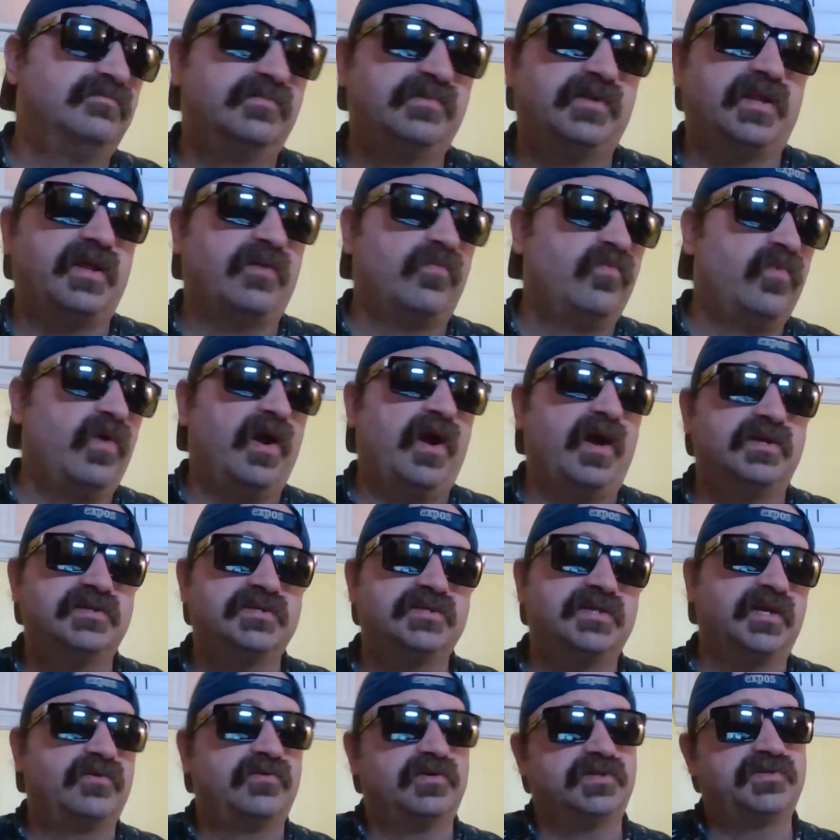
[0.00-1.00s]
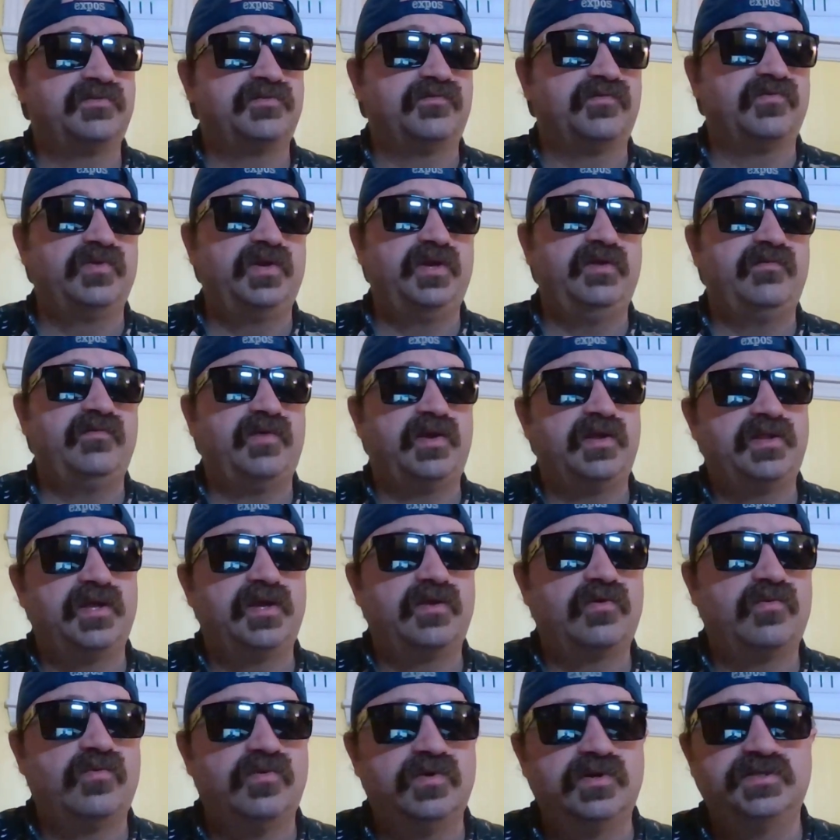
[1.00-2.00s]
whereas like Christopher Reeve, I
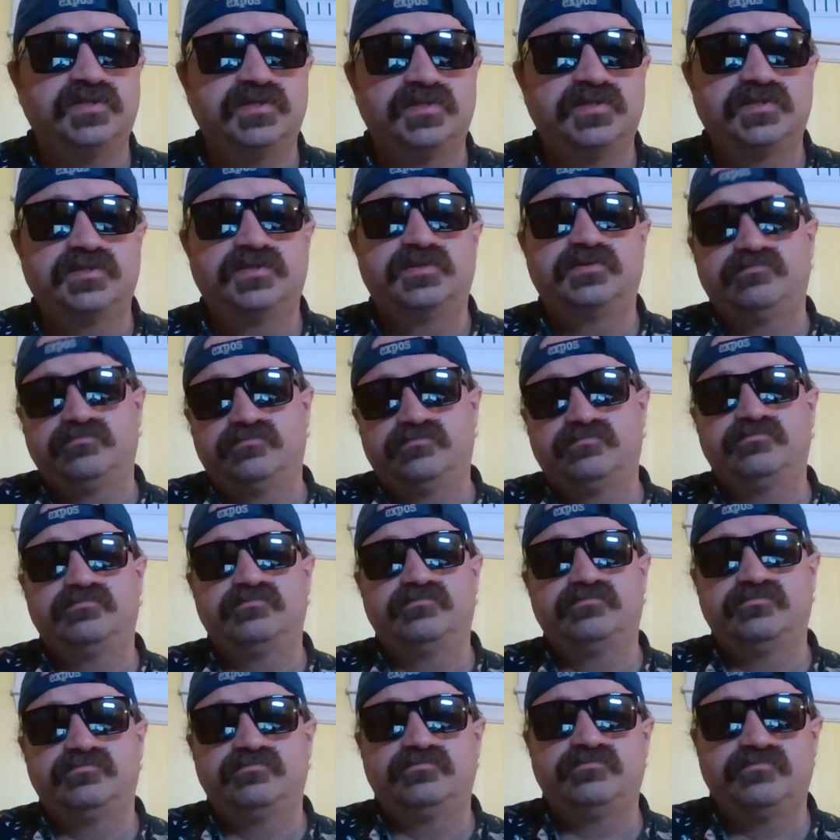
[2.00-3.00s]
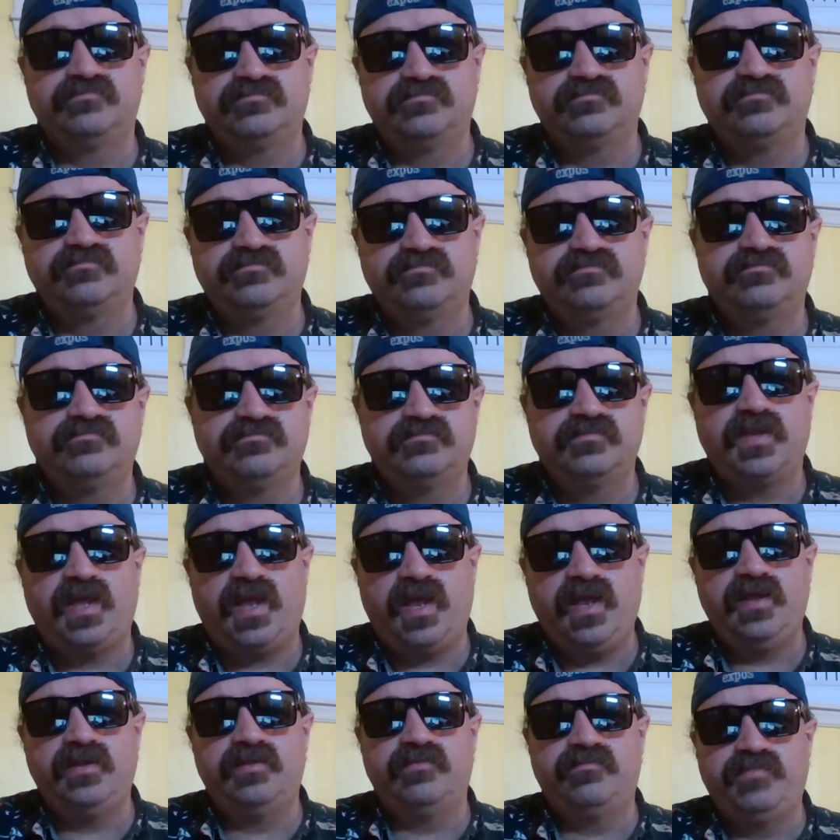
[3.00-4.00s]
think was,
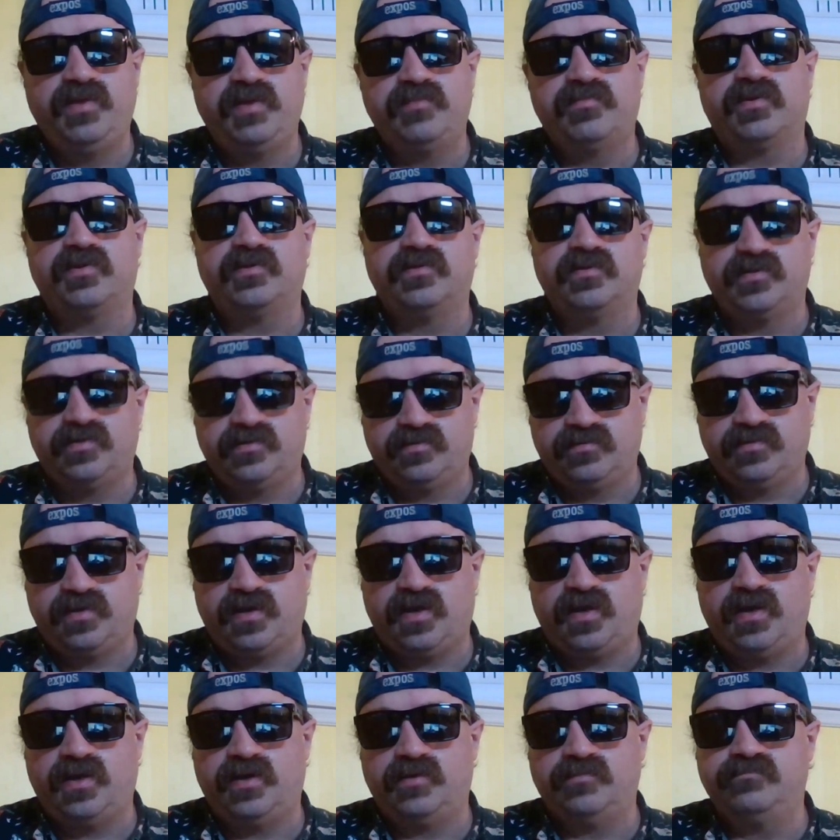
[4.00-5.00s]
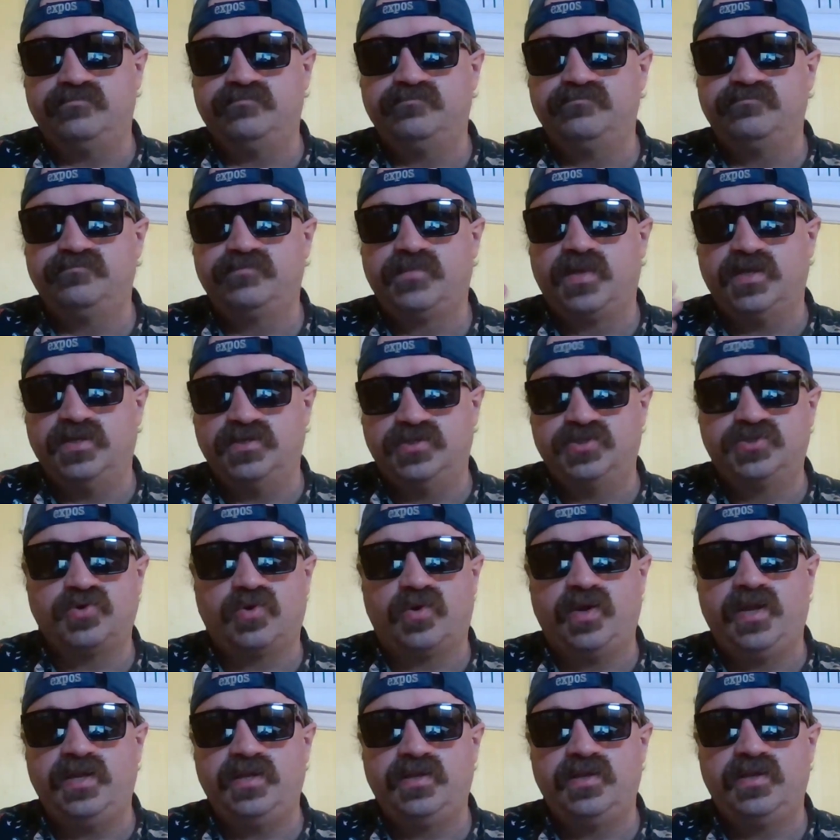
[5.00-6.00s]
hey, people
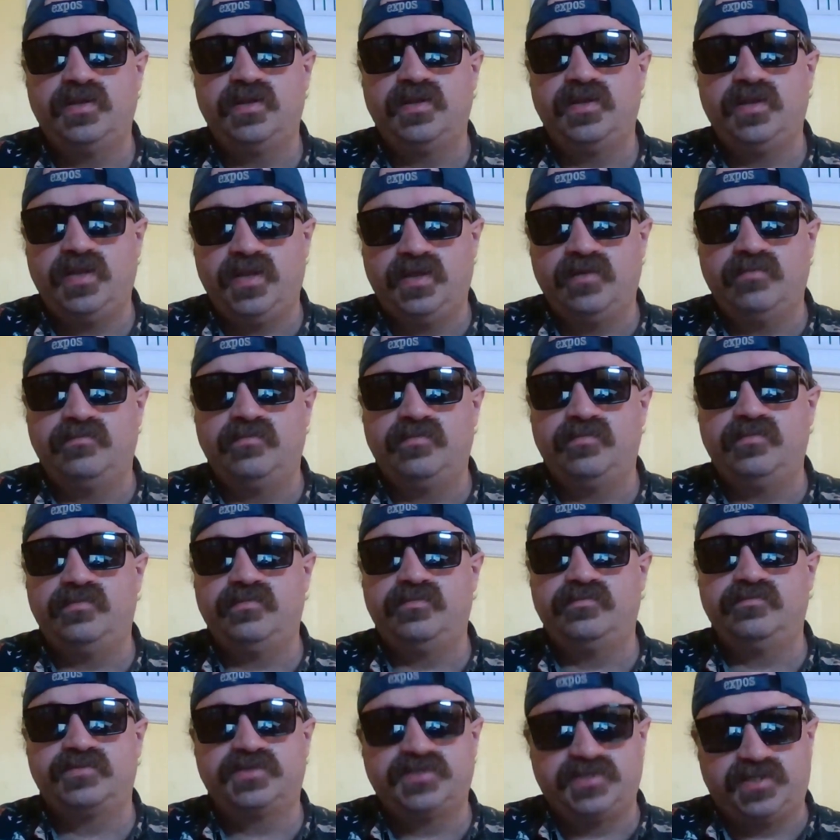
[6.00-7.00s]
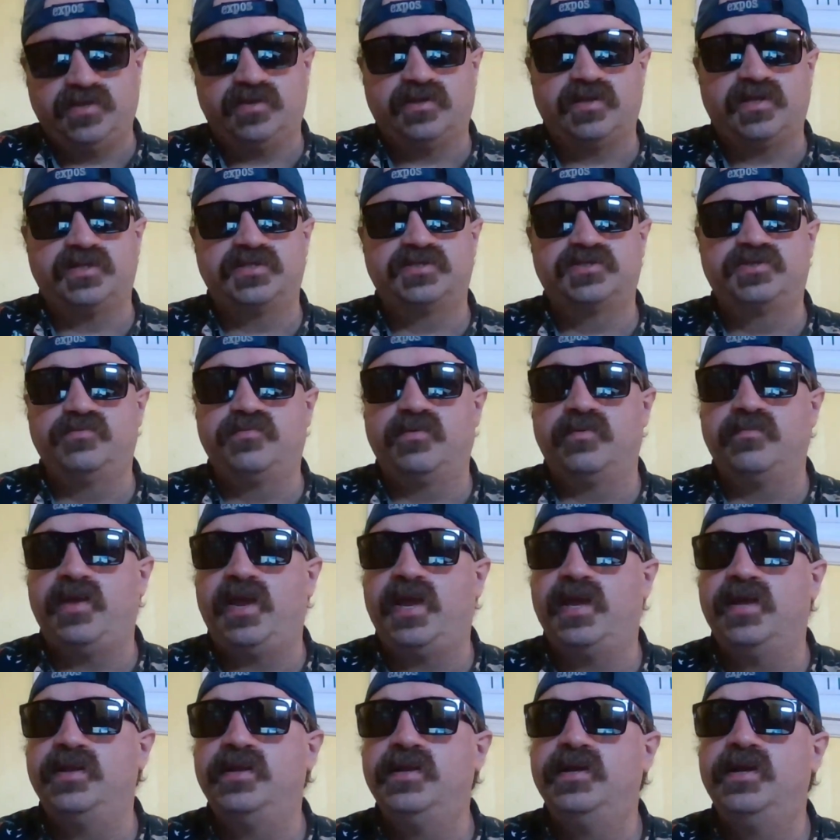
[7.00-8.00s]
enjoyed him still as
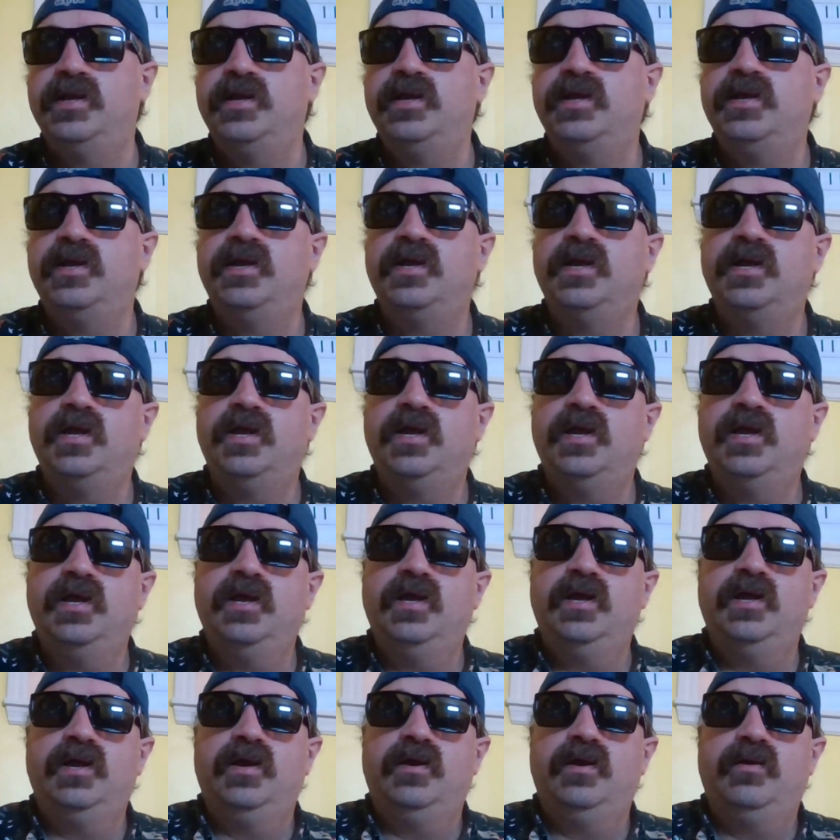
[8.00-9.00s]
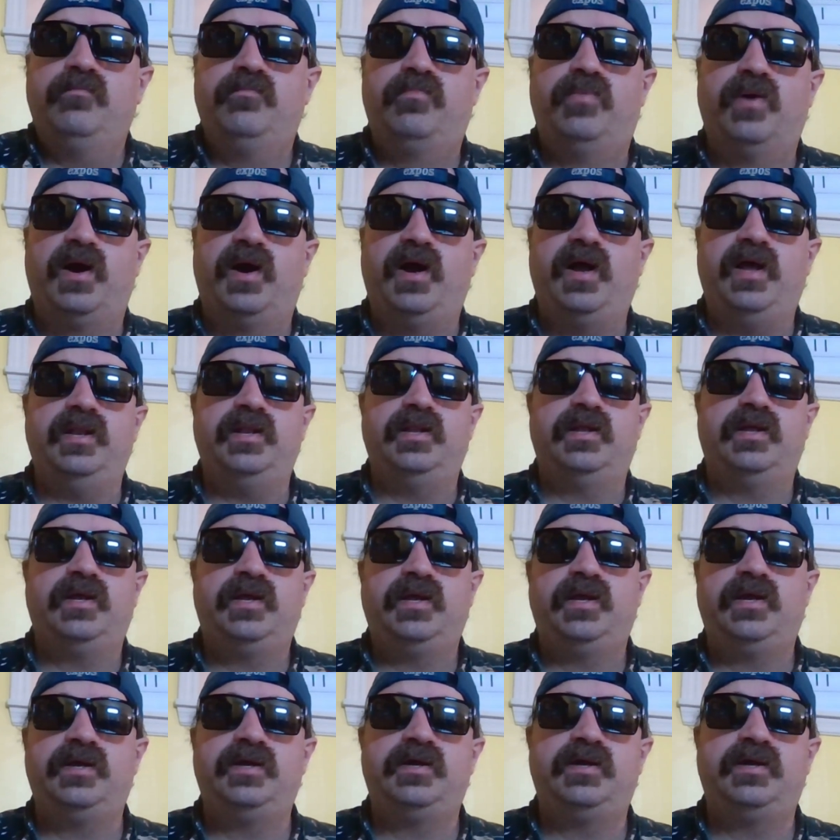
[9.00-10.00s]
Superman. But
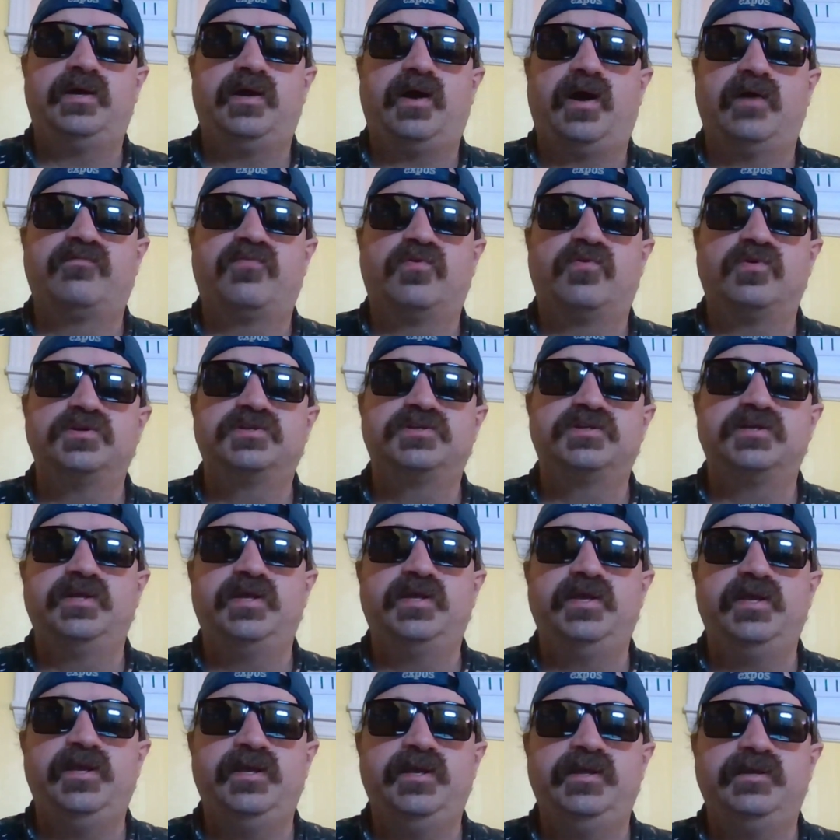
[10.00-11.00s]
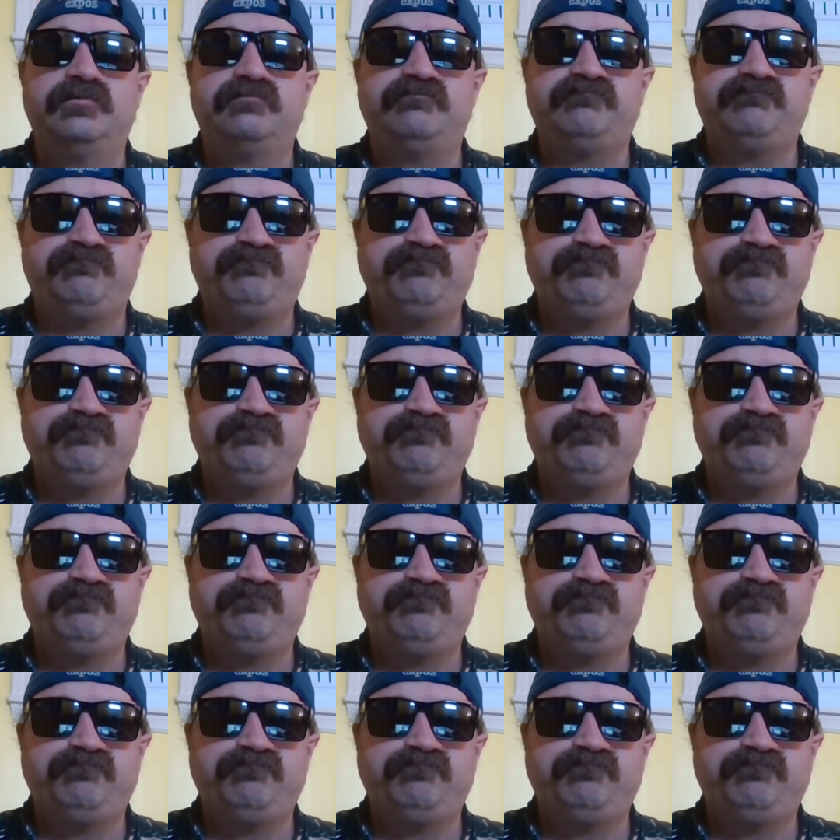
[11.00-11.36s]
unfortunately,